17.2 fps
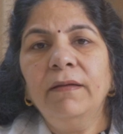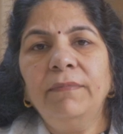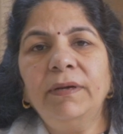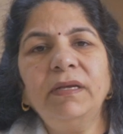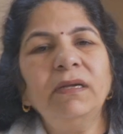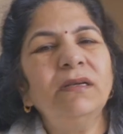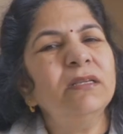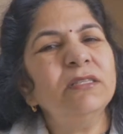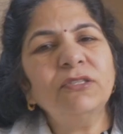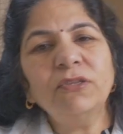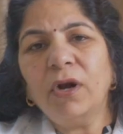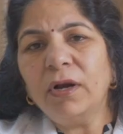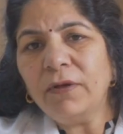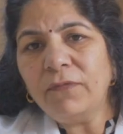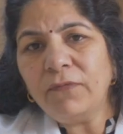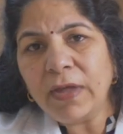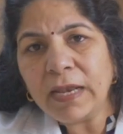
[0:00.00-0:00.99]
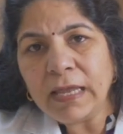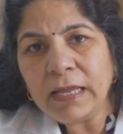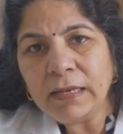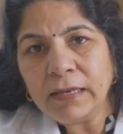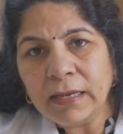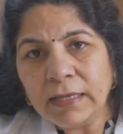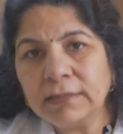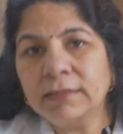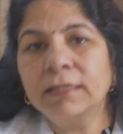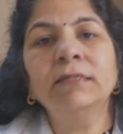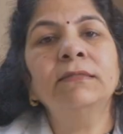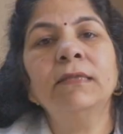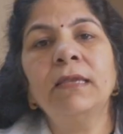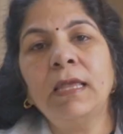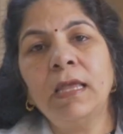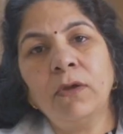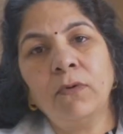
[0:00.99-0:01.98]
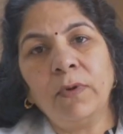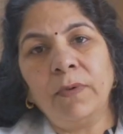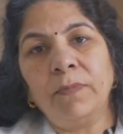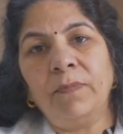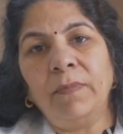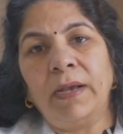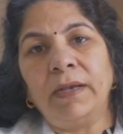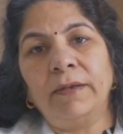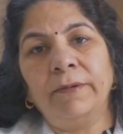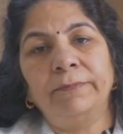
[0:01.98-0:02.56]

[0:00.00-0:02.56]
But it is not a very necessary equipment.